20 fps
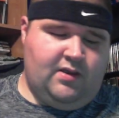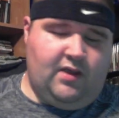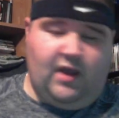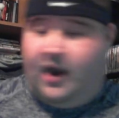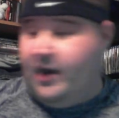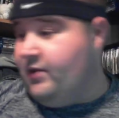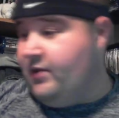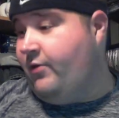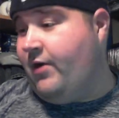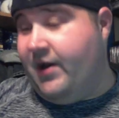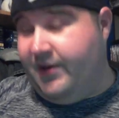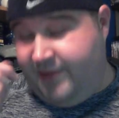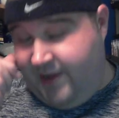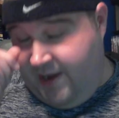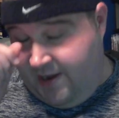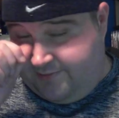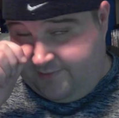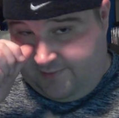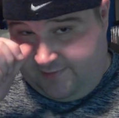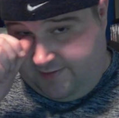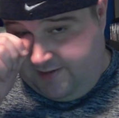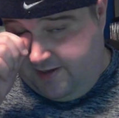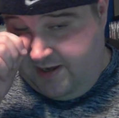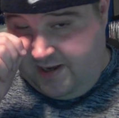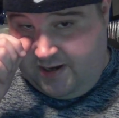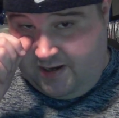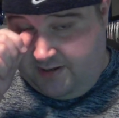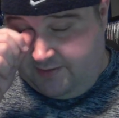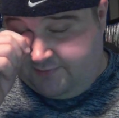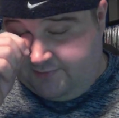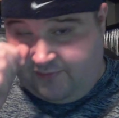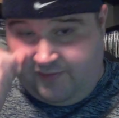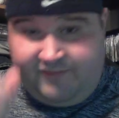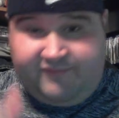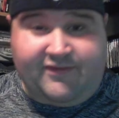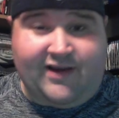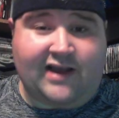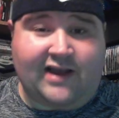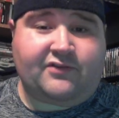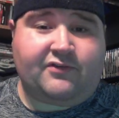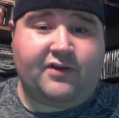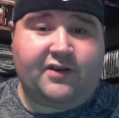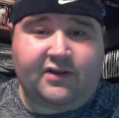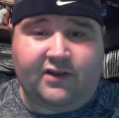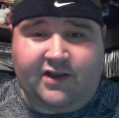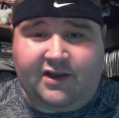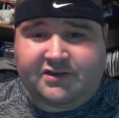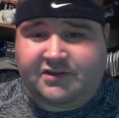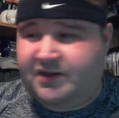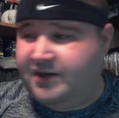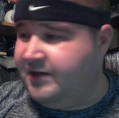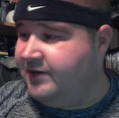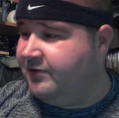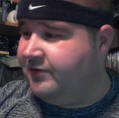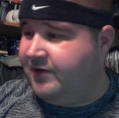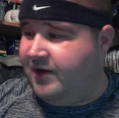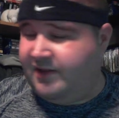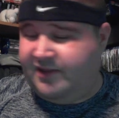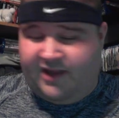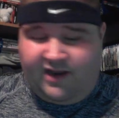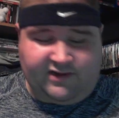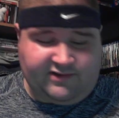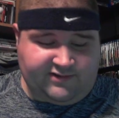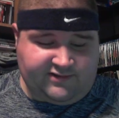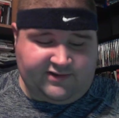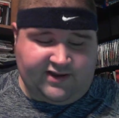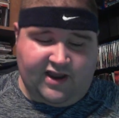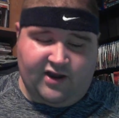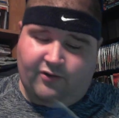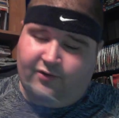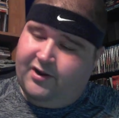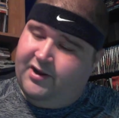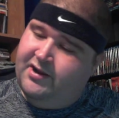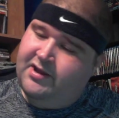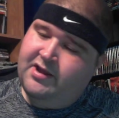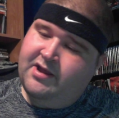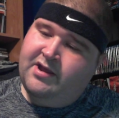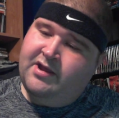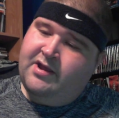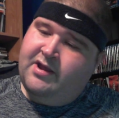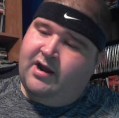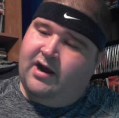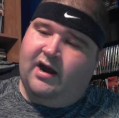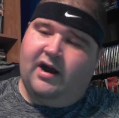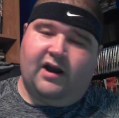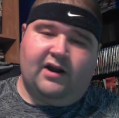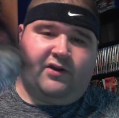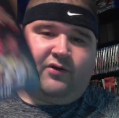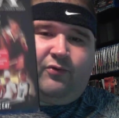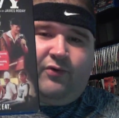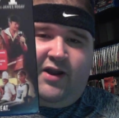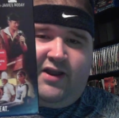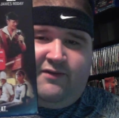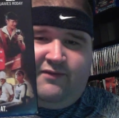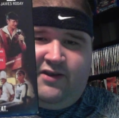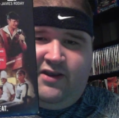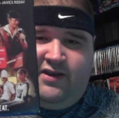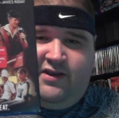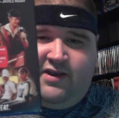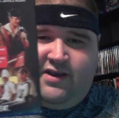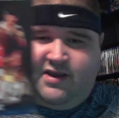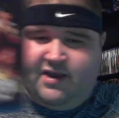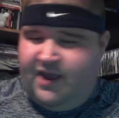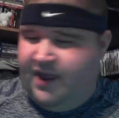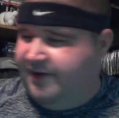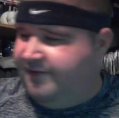I don't know how that's in the Scream Factory collection either. Not that it's scary. Gravy, a